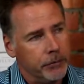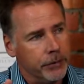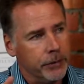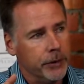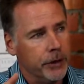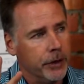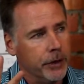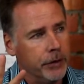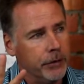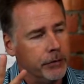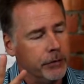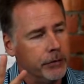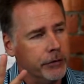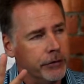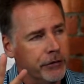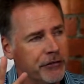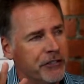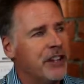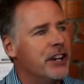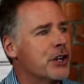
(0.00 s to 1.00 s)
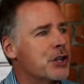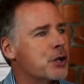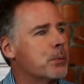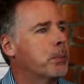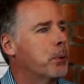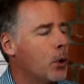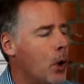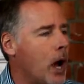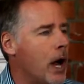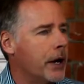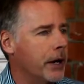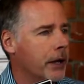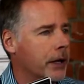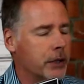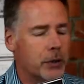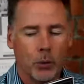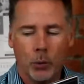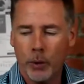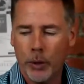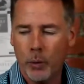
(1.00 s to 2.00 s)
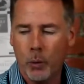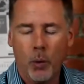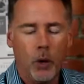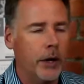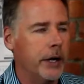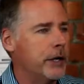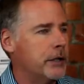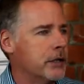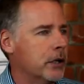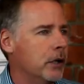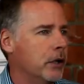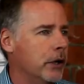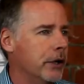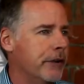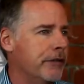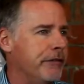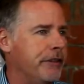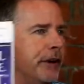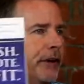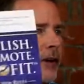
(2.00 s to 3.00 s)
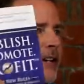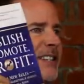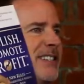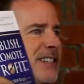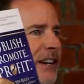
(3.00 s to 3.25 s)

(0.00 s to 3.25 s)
the finished product we wanted to look very